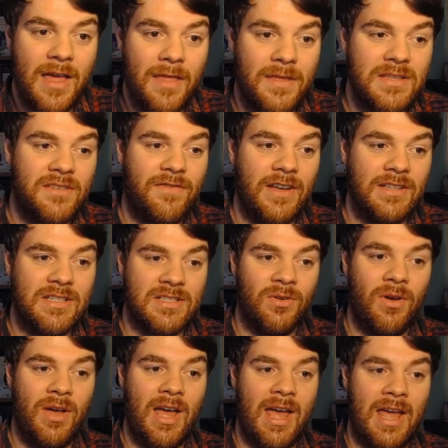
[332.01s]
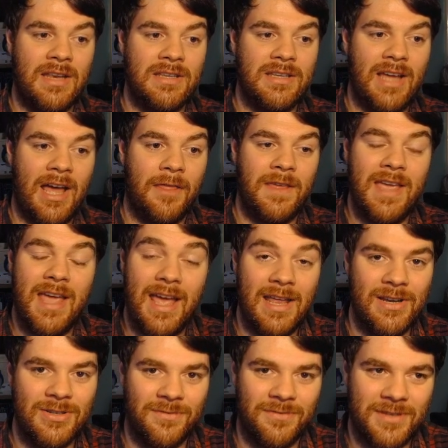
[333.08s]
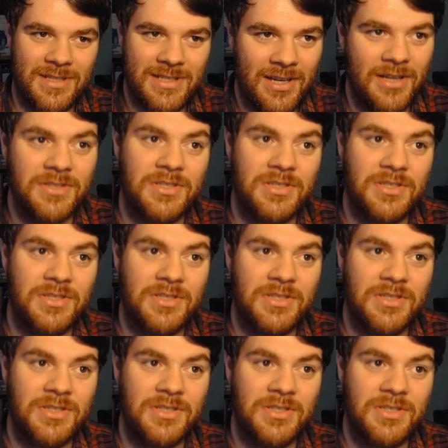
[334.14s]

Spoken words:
This effect does not end at the end of the turn,